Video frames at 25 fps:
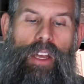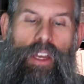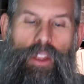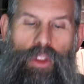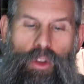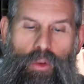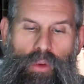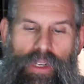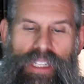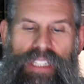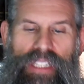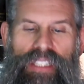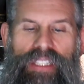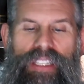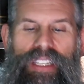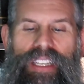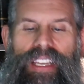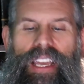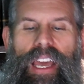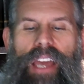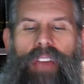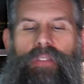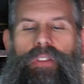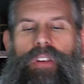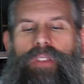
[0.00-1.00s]
The reason the
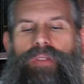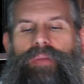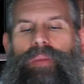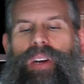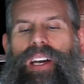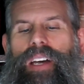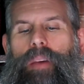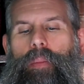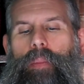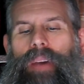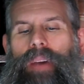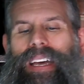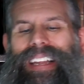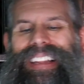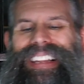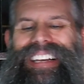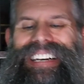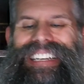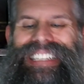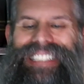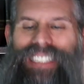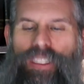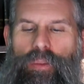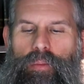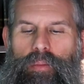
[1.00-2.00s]
cave of Machpelah
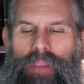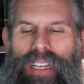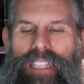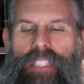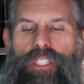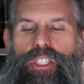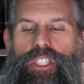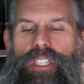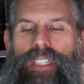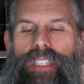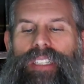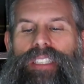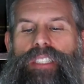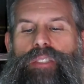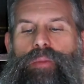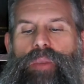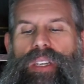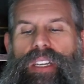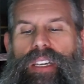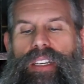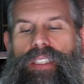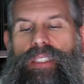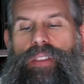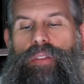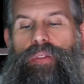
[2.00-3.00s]
is mentioned is
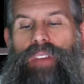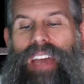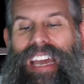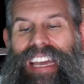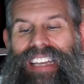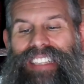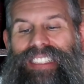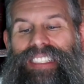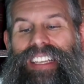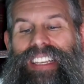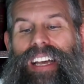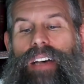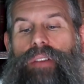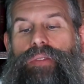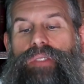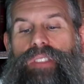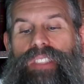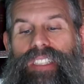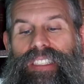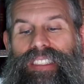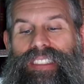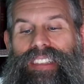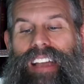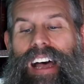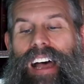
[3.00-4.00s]
because of Esav's
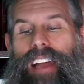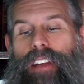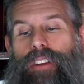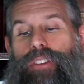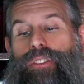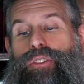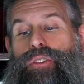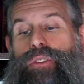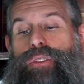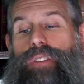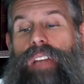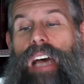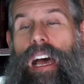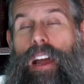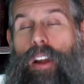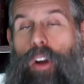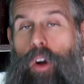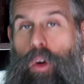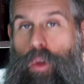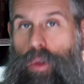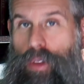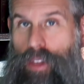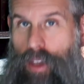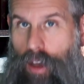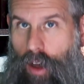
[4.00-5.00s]
desire to not
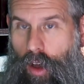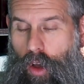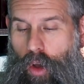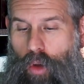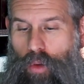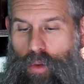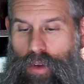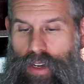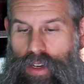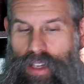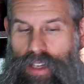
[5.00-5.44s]
only own